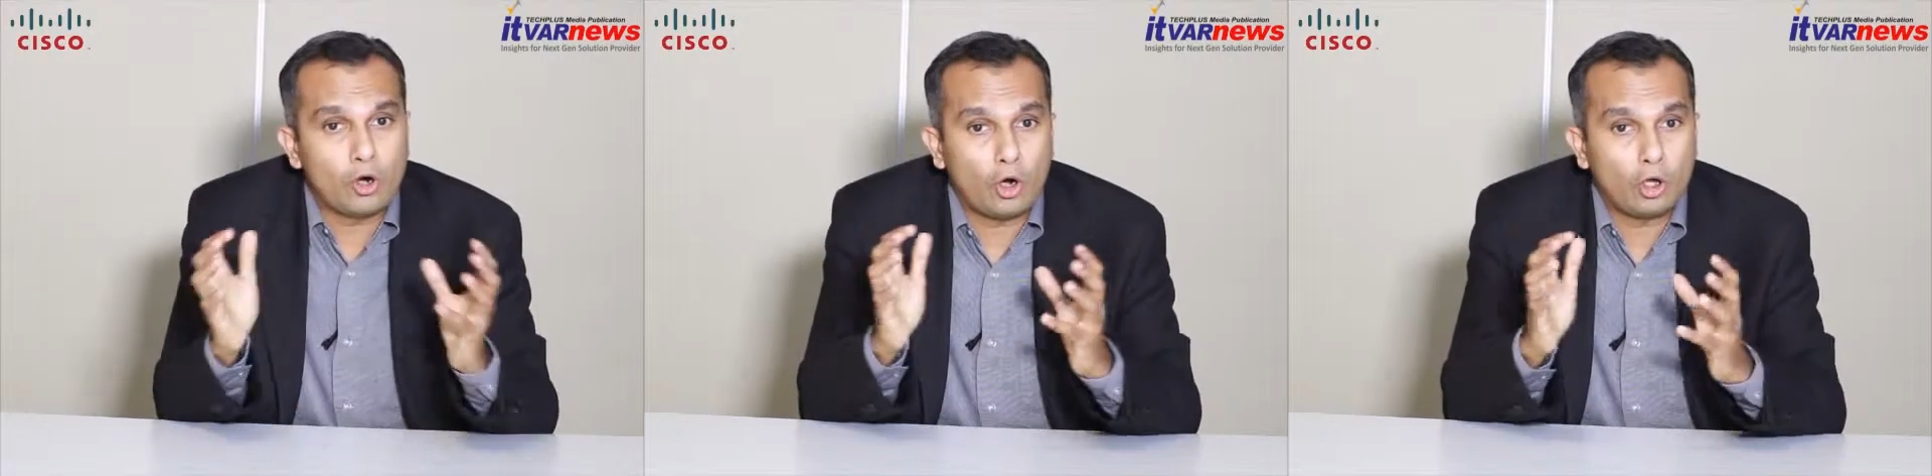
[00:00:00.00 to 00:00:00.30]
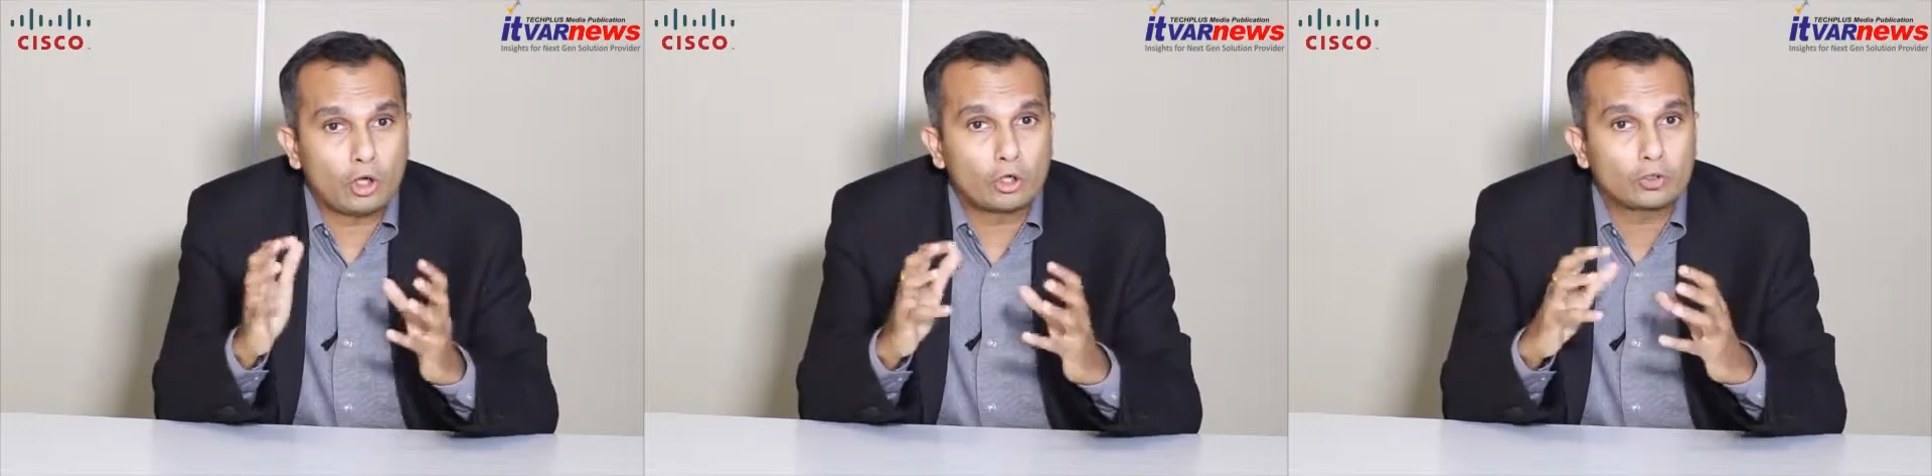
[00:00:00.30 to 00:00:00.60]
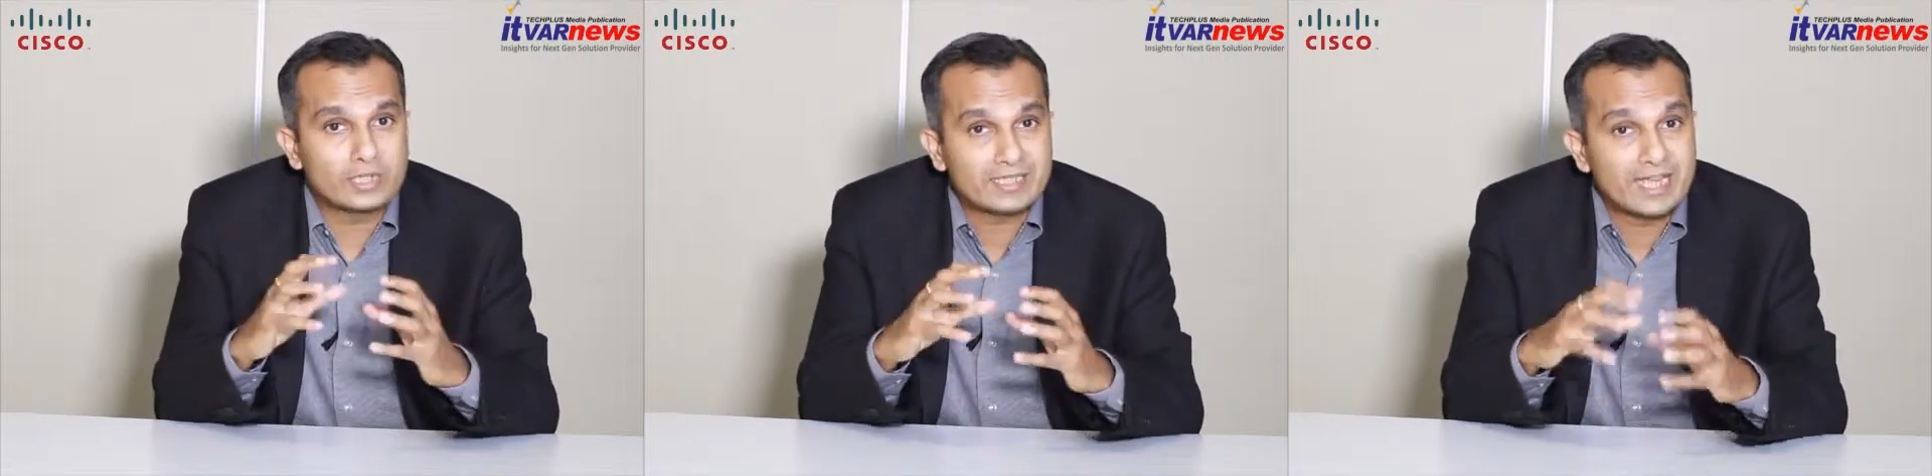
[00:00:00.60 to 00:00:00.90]
all
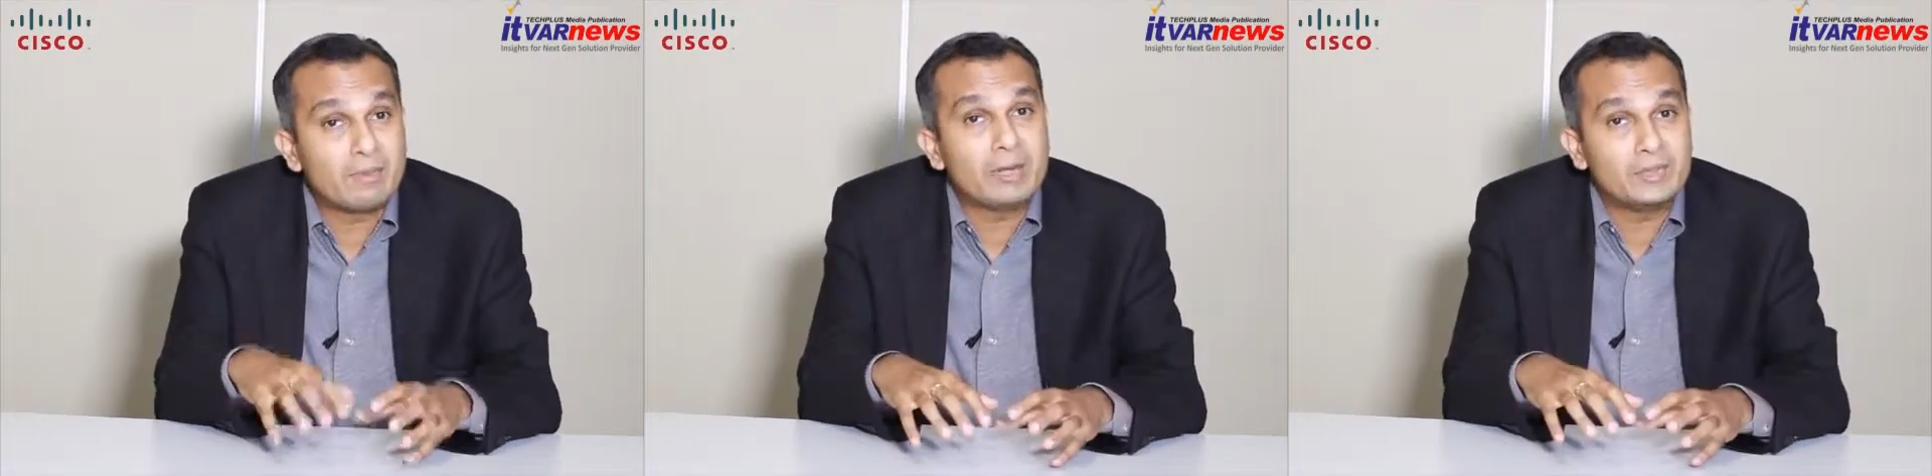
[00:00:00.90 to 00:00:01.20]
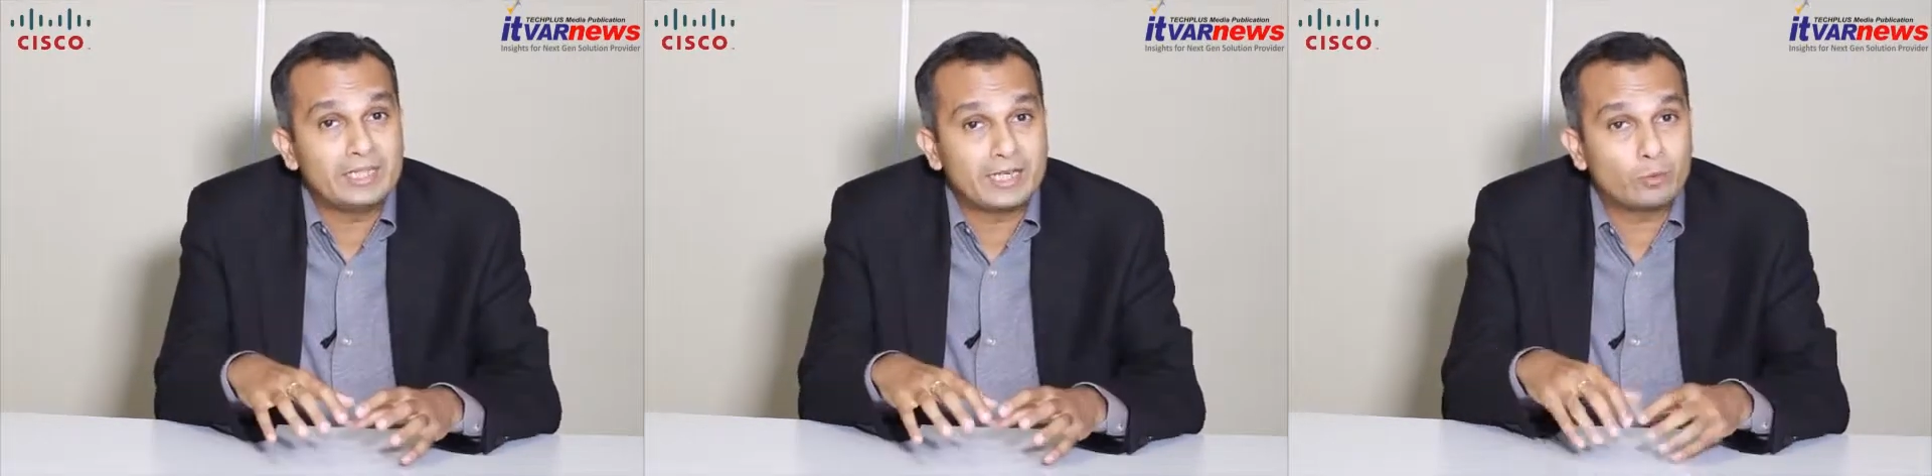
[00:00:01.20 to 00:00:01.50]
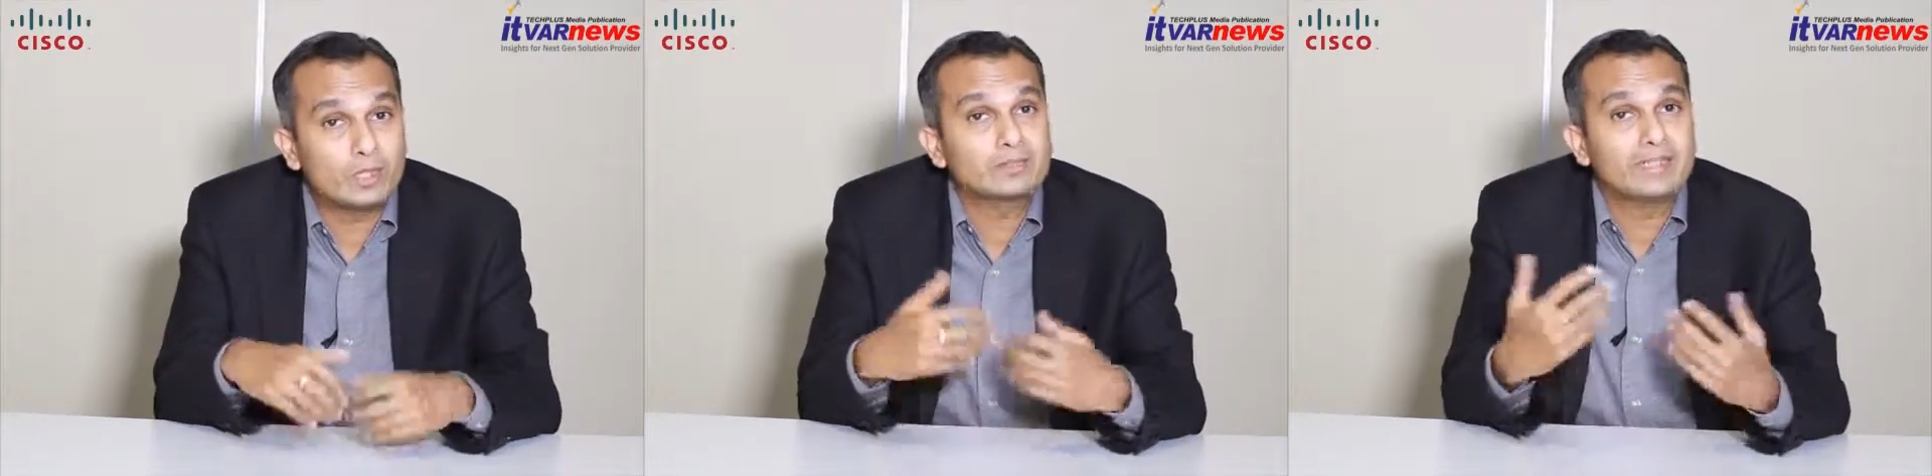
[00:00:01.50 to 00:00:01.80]
onto the same IP
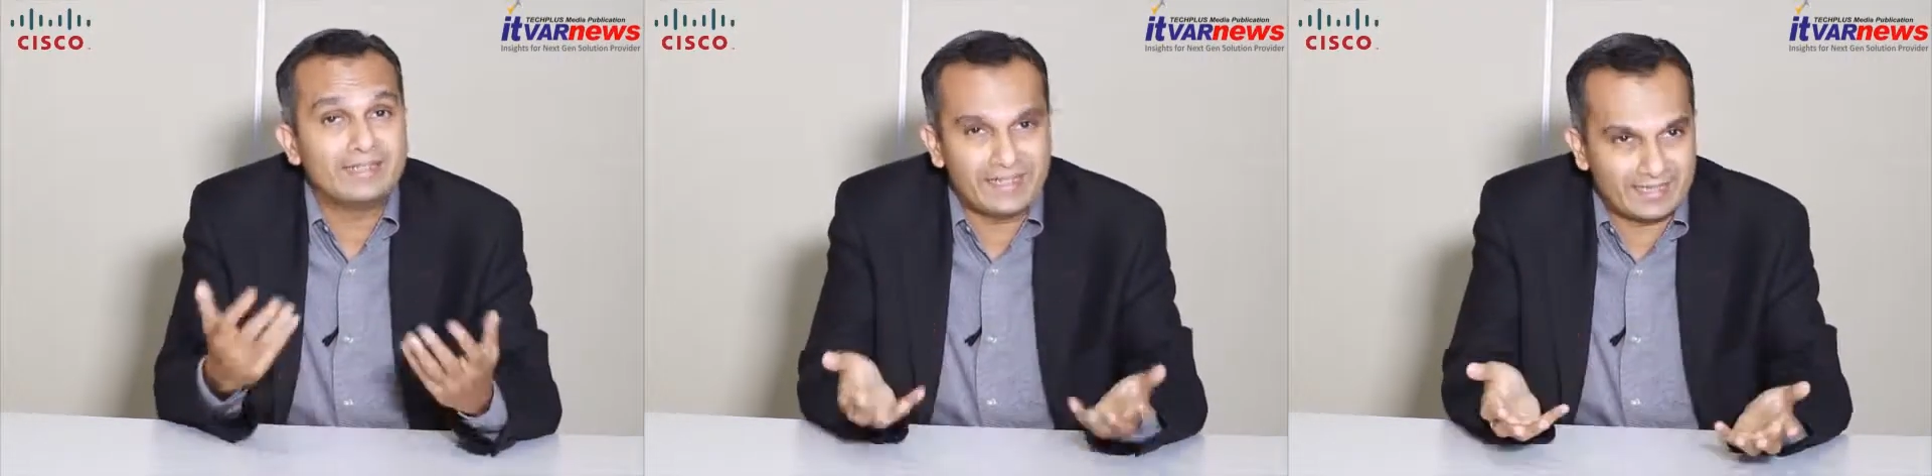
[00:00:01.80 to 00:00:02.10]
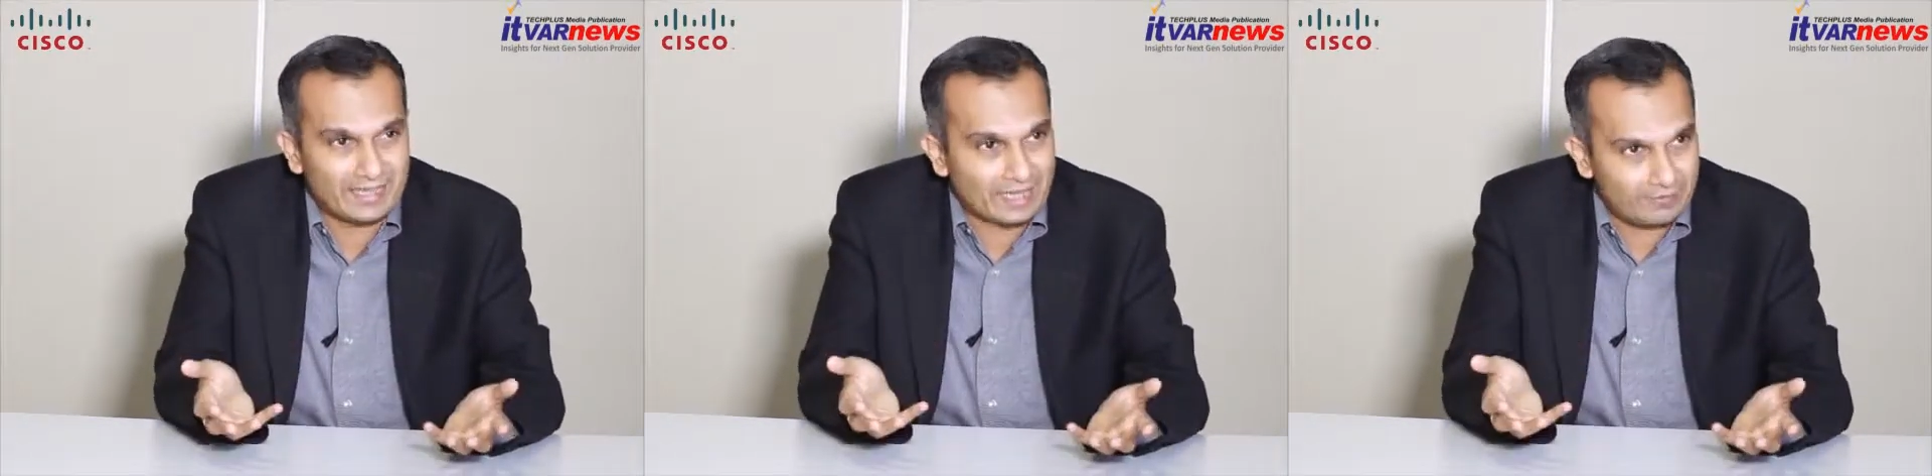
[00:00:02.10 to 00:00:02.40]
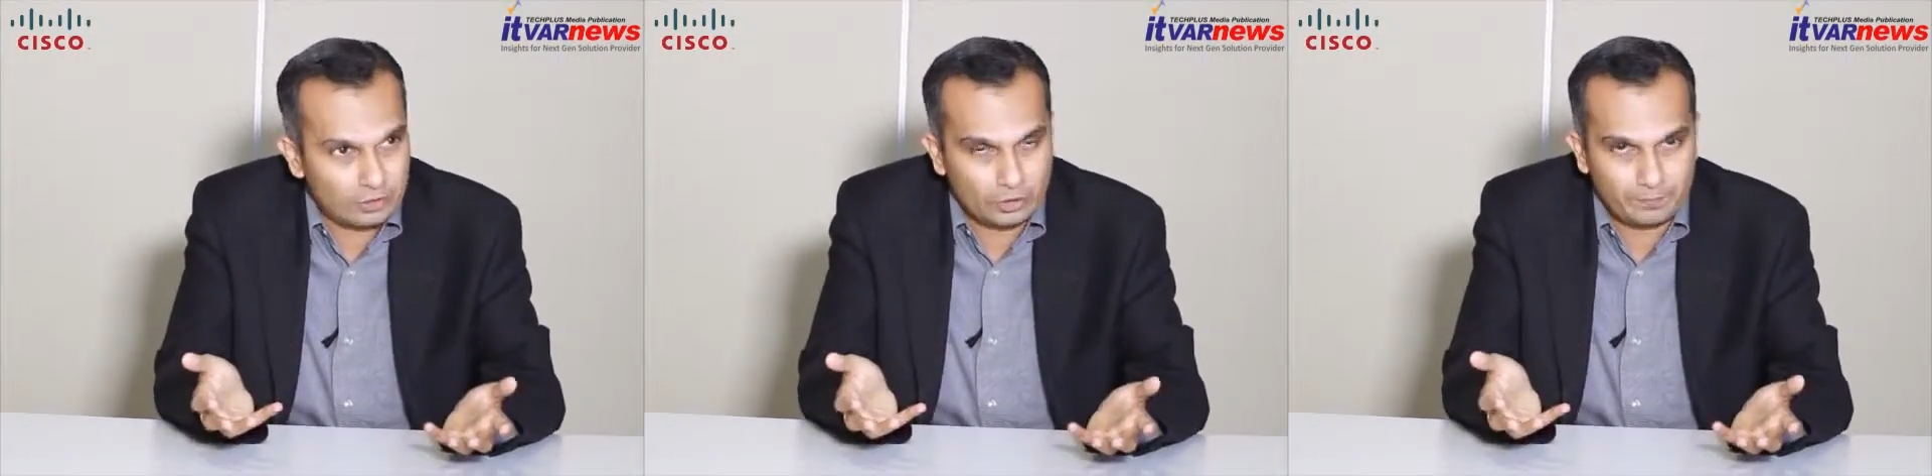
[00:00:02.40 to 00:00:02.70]
network that data
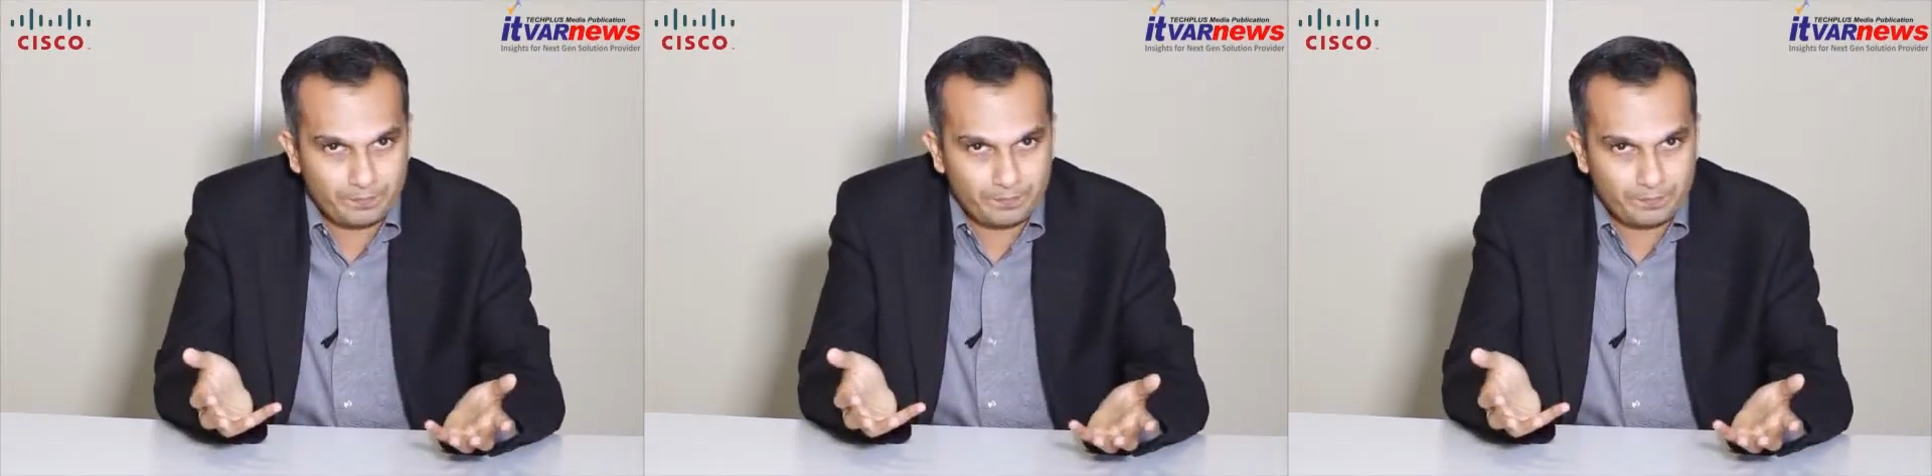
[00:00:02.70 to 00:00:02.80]
travels on.